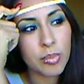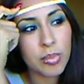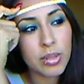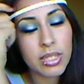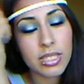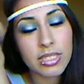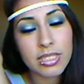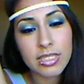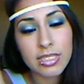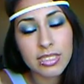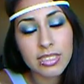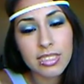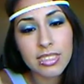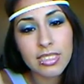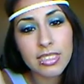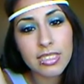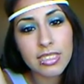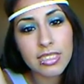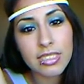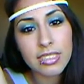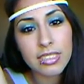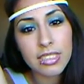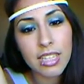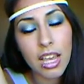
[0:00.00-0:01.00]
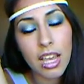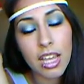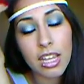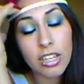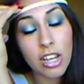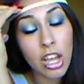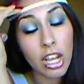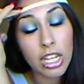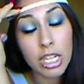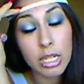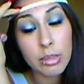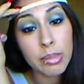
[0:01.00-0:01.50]
because this is
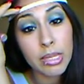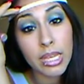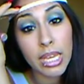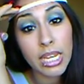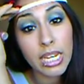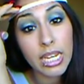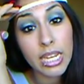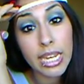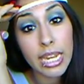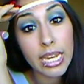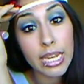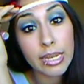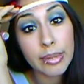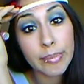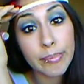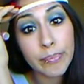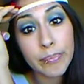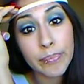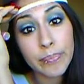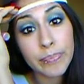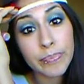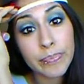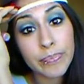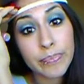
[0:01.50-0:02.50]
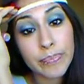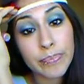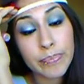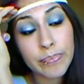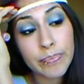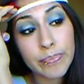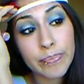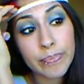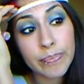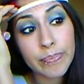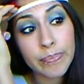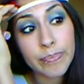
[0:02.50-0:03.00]
not going to be edited.
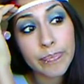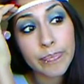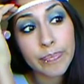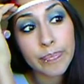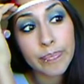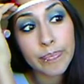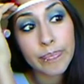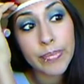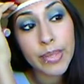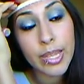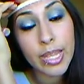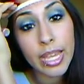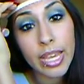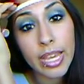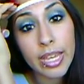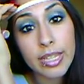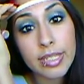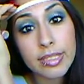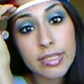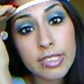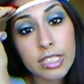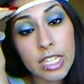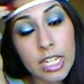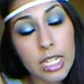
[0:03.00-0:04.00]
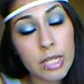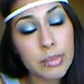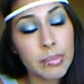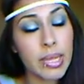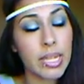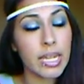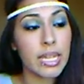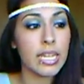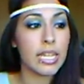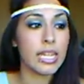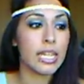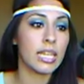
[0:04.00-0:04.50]
Yeah, it's not going to be
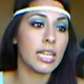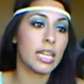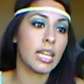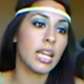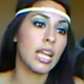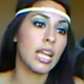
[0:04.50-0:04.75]
edited.